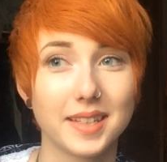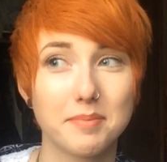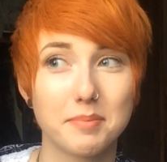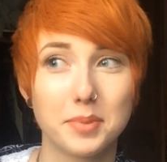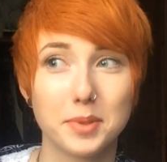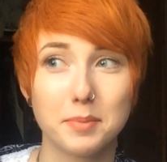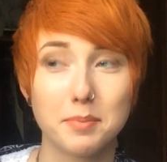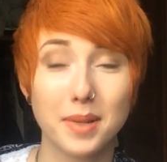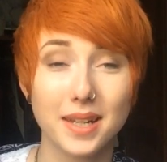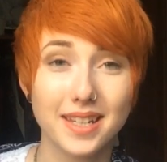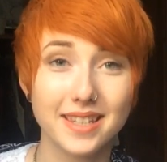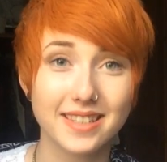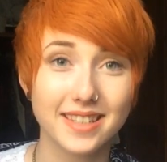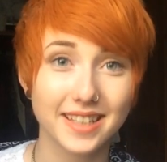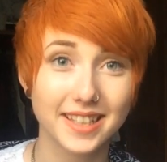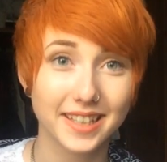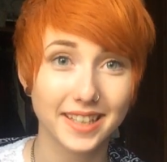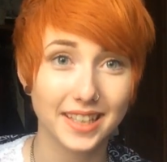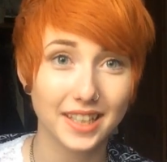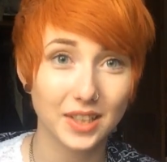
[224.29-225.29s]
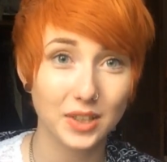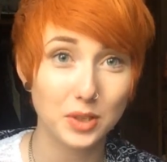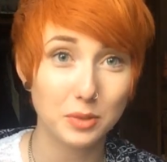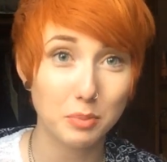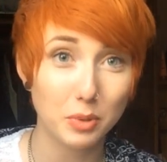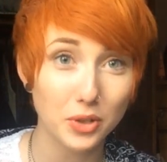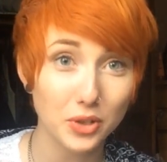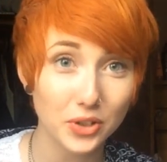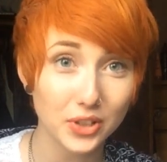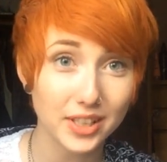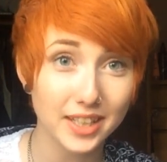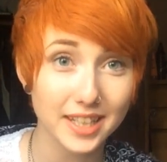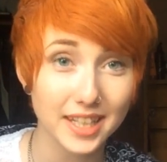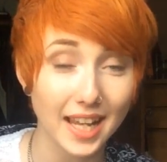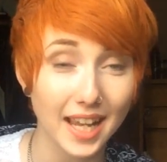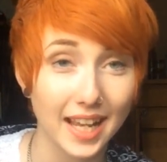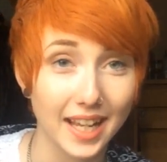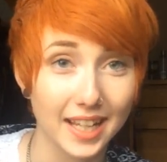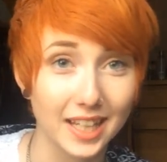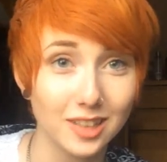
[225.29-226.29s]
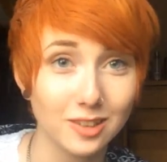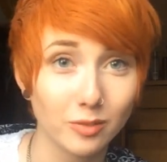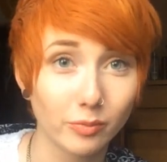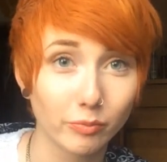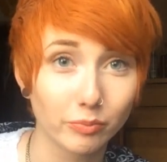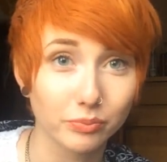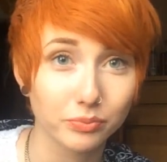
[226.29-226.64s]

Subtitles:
But basically, you put it all in your hair,